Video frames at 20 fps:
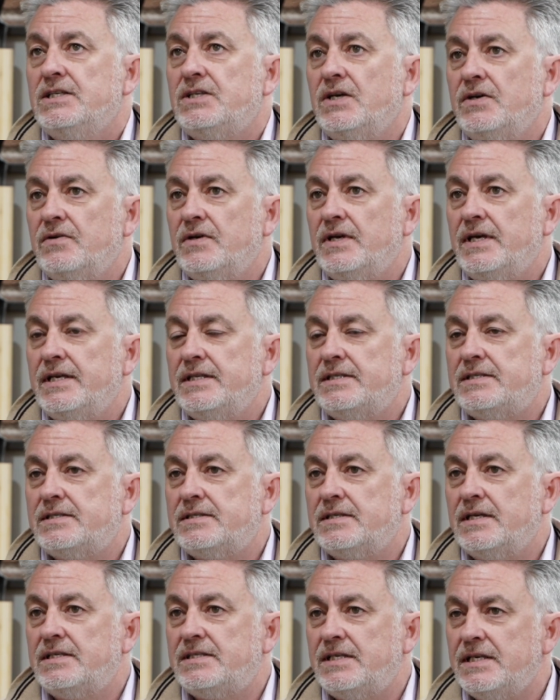So
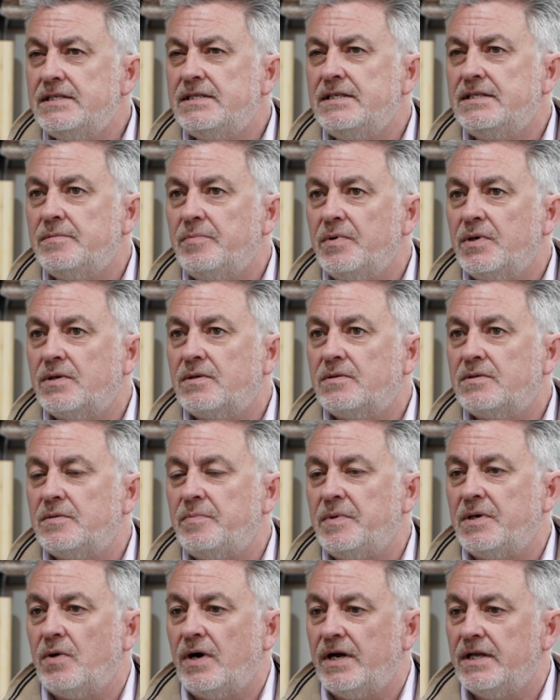it's it's easy to be,
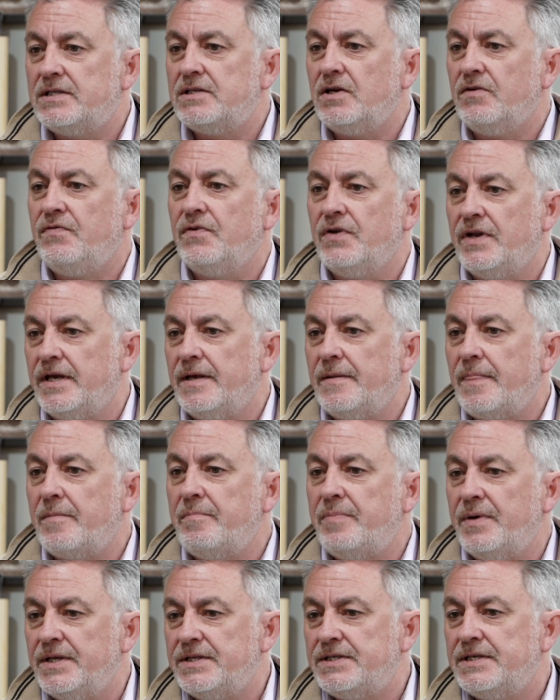to be quite tough on it,
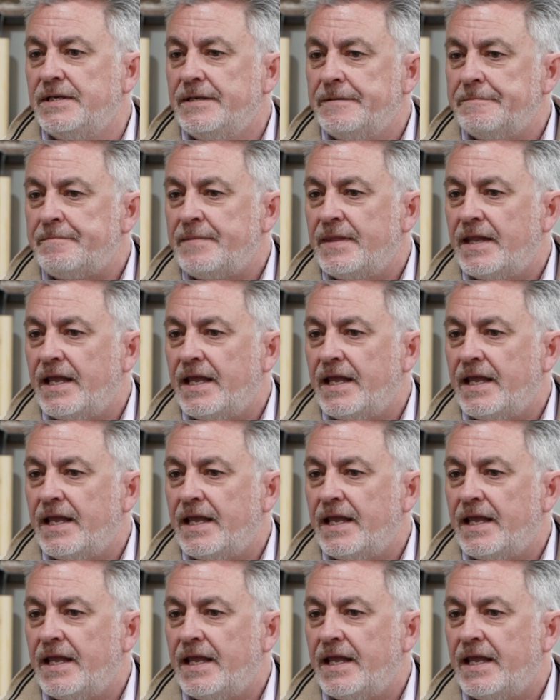but